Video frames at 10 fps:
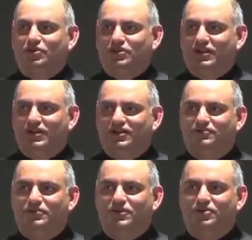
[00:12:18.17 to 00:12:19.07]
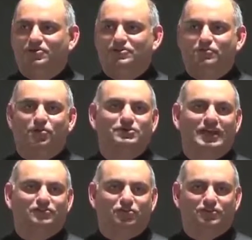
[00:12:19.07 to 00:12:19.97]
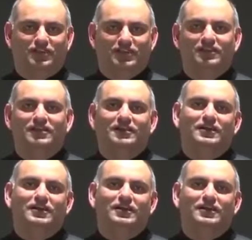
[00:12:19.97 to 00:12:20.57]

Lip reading: could support that sort of thing.